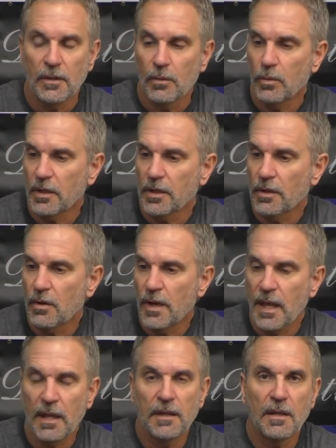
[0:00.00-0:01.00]
We're going to go
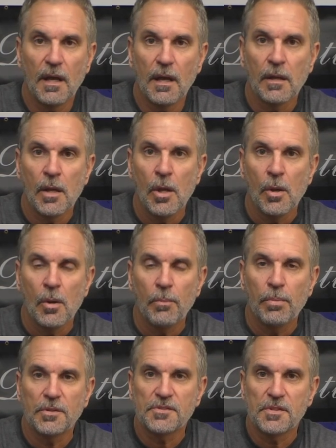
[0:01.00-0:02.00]
ahead and
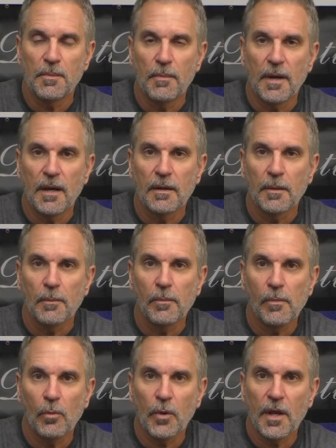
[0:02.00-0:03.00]
put some
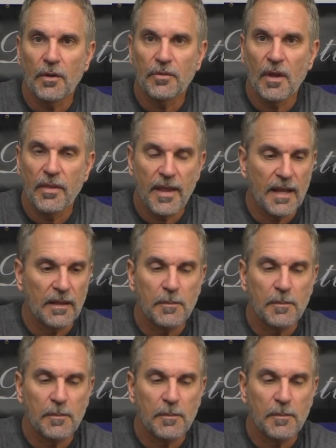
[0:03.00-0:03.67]
rails on that.